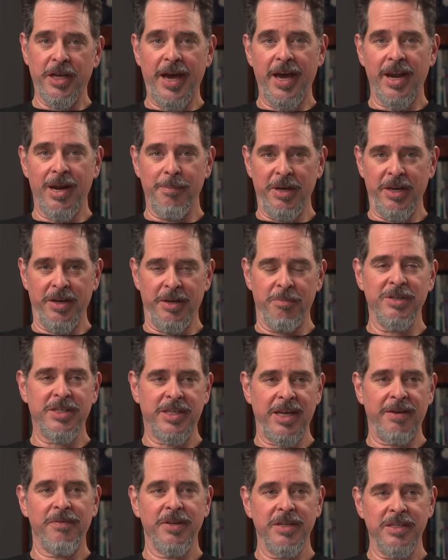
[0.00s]
at. I mean, it was
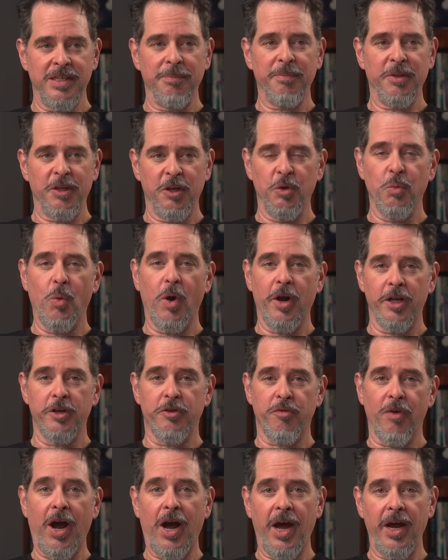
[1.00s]
definitely something you want to
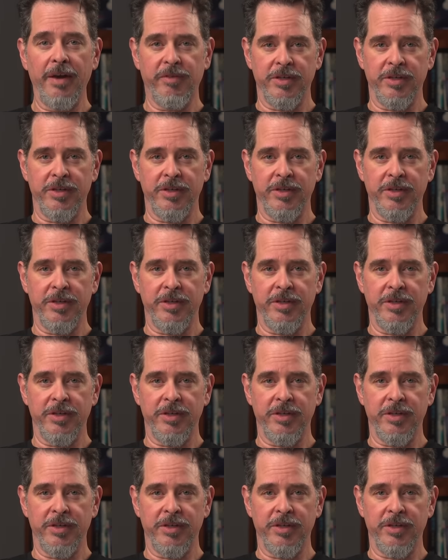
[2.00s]
drive